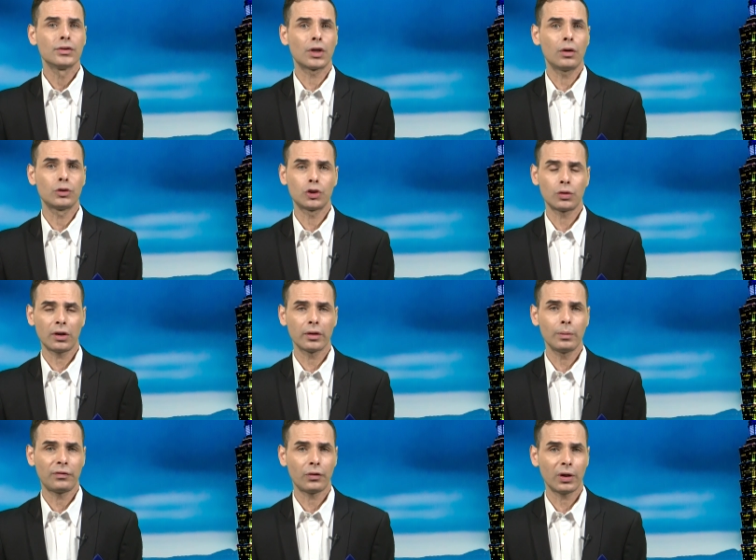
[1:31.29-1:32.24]
So
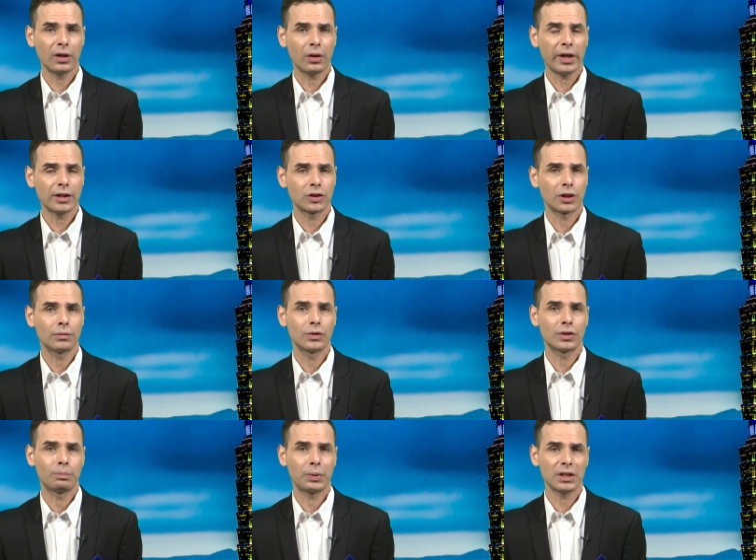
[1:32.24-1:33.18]
shortly before the election, it
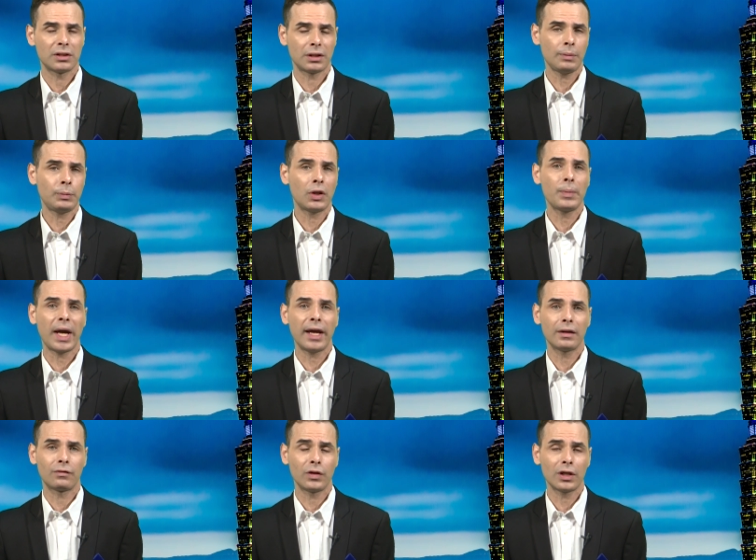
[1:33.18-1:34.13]
was a big
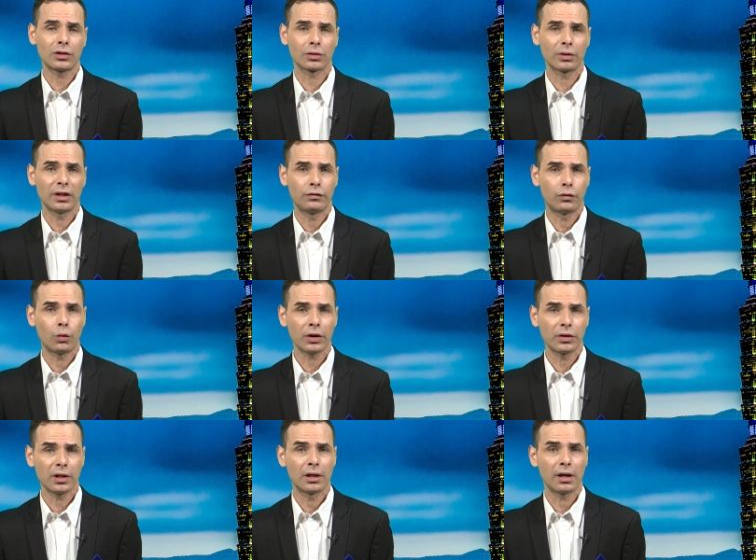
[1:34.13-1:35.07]
diplomatic victory for
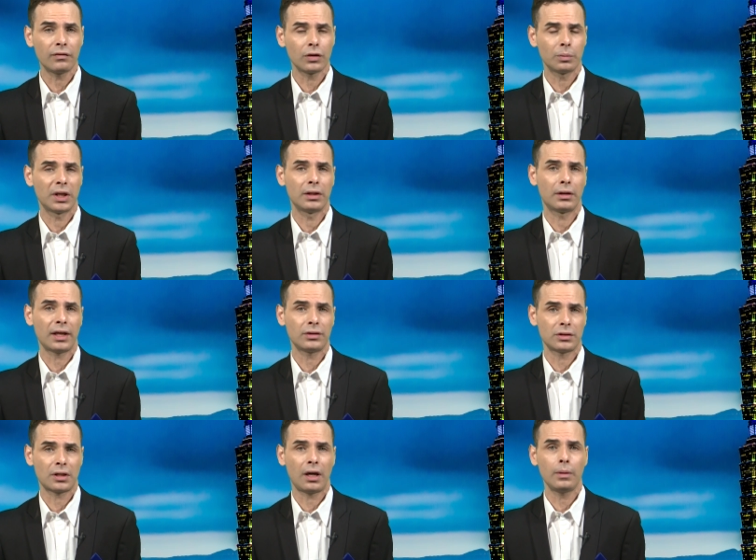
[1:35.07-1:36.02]
the government at
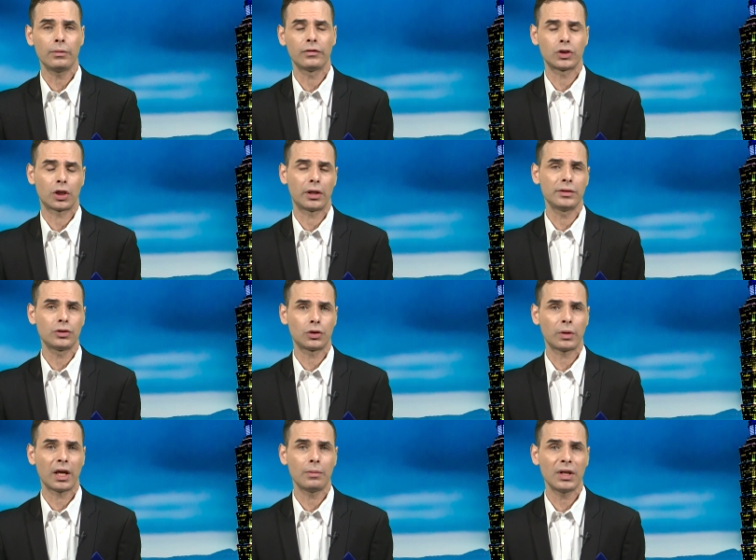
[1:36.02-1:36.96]
the time of Chen
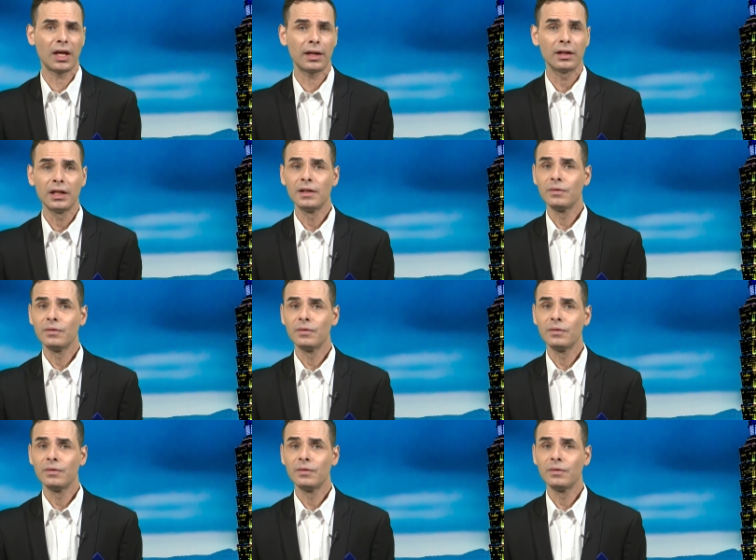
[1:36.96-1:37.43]
Shui-bian.